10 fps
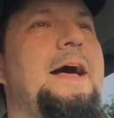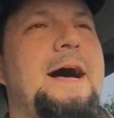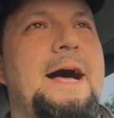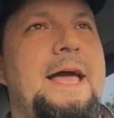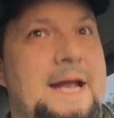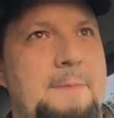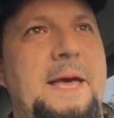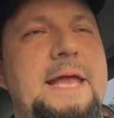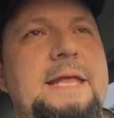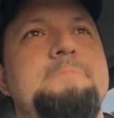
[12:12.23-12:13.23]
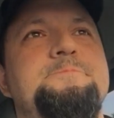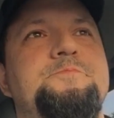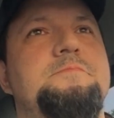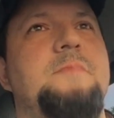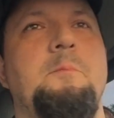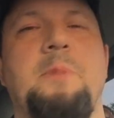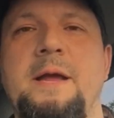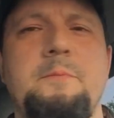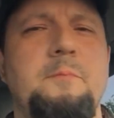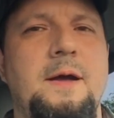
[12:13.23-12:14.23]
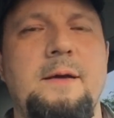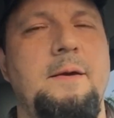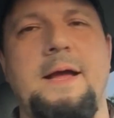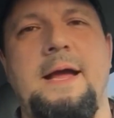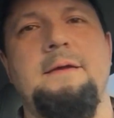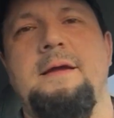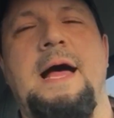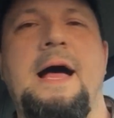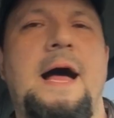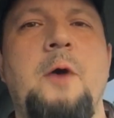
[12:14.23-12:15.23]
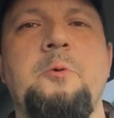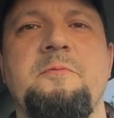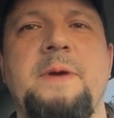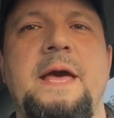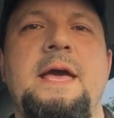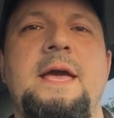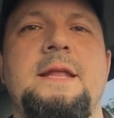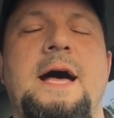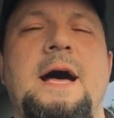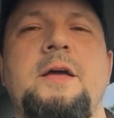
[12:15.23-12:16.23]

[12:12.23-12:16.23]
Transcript: and I paid it, but I would have paid.